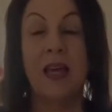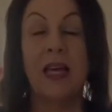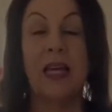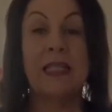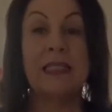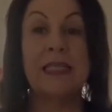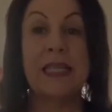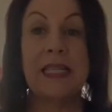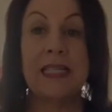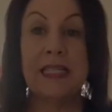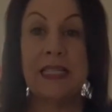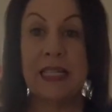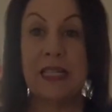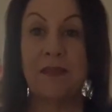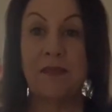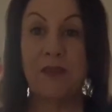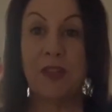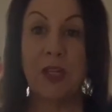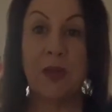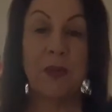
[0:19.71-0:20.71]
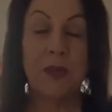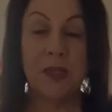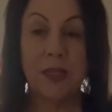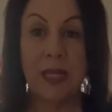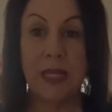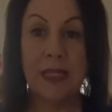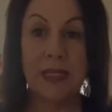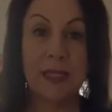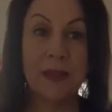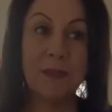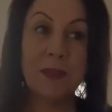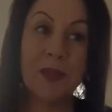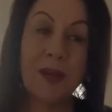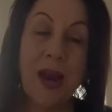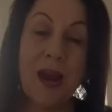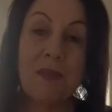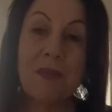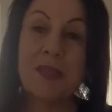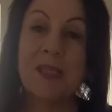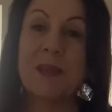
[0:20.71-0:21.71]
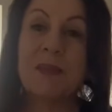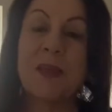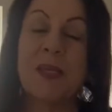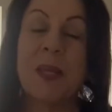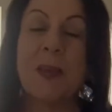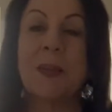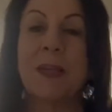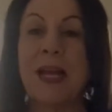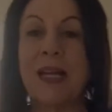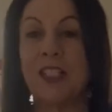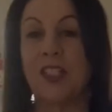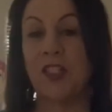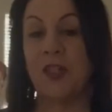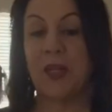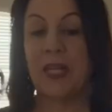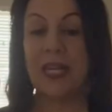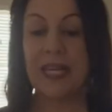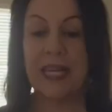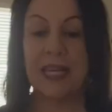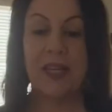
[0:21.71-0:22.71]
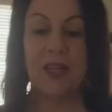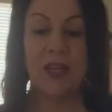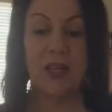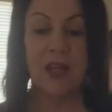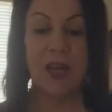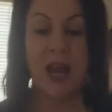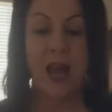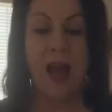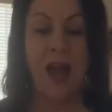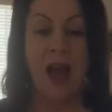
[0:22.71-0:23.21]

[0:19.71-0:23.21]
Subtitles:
existing viewers and subscribers. I'm so glad you're here.